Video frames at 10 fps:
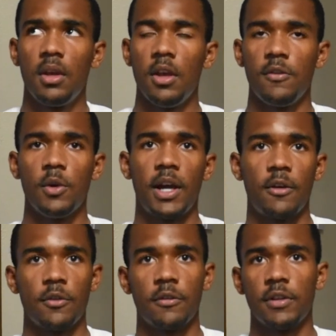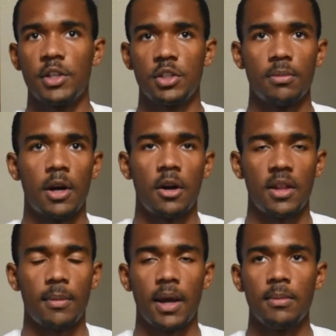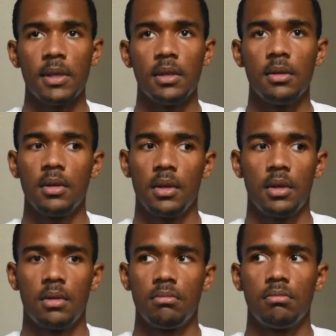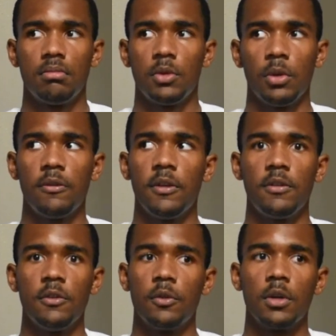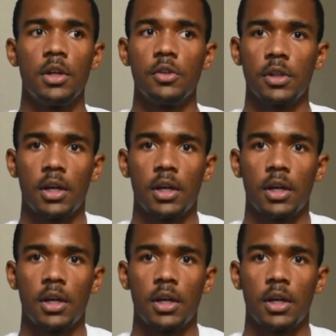If you account for inflation tomorrow, that might be 350, 400.